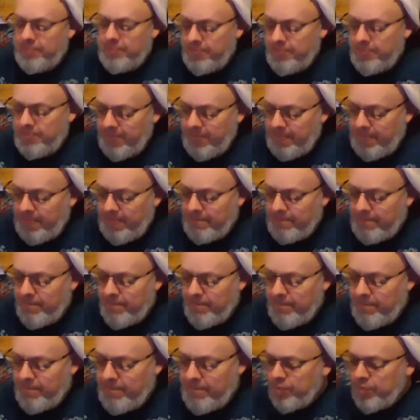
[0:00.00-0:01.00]
I take the
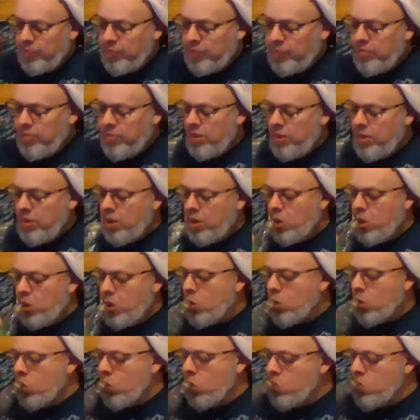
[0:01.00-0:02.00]
jalapeno jam, I put it
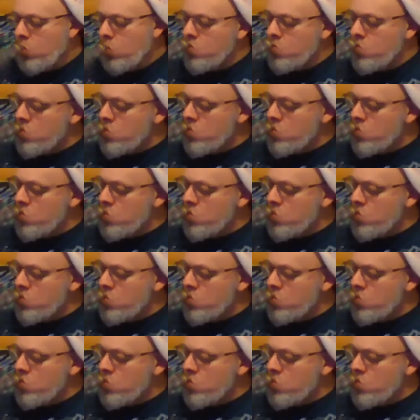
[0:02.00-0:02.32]
in there.